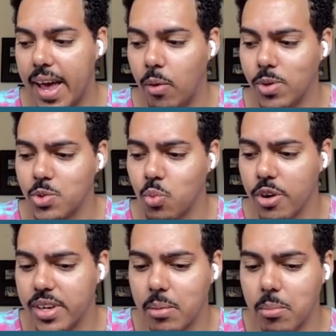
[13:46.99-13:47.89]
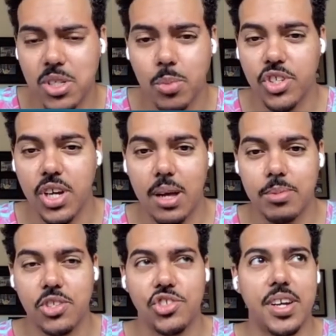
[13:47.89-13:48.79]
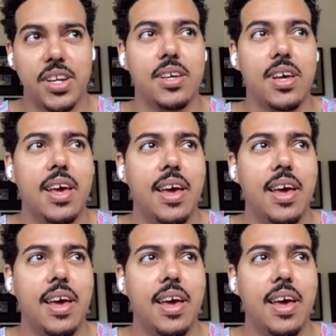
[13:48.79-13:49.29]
was working multiple jobs and trying to